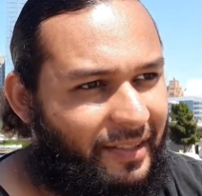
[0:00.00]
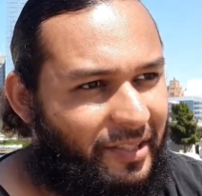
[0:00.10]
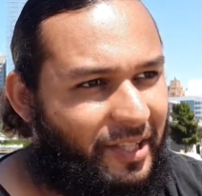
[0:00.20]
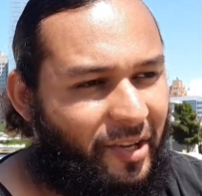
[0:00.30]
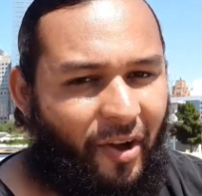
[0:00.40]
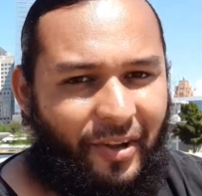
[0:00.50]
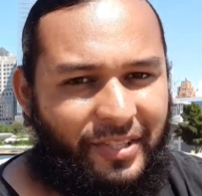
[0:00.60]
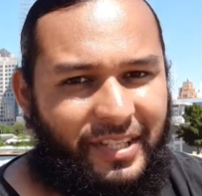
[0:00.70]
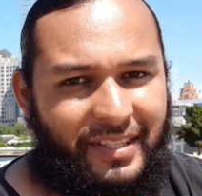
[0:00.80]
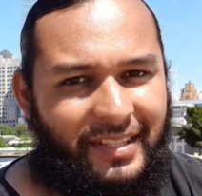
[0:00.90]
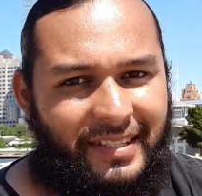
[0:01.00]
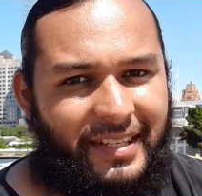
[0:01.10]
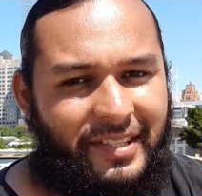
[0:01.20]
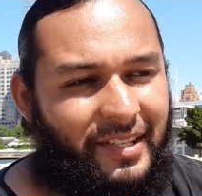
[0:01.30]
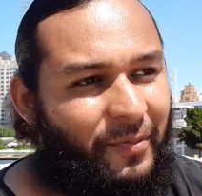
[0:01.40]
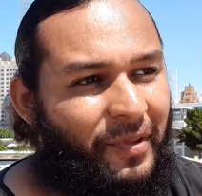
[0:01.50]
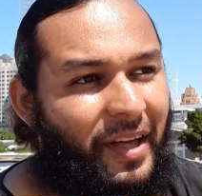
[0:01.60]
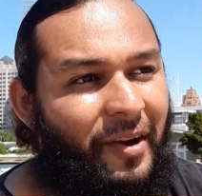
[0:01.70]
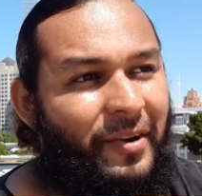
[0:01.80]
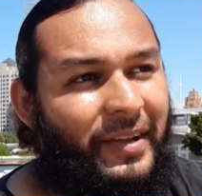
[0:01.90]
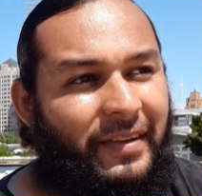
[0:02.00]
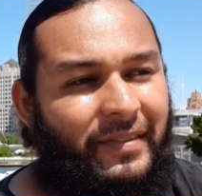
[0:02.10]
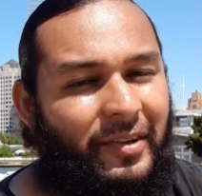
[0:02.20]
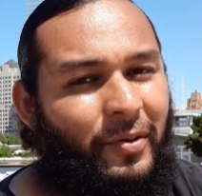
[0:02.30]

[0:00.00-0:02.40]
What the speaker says: she caught Jesus' attention without her even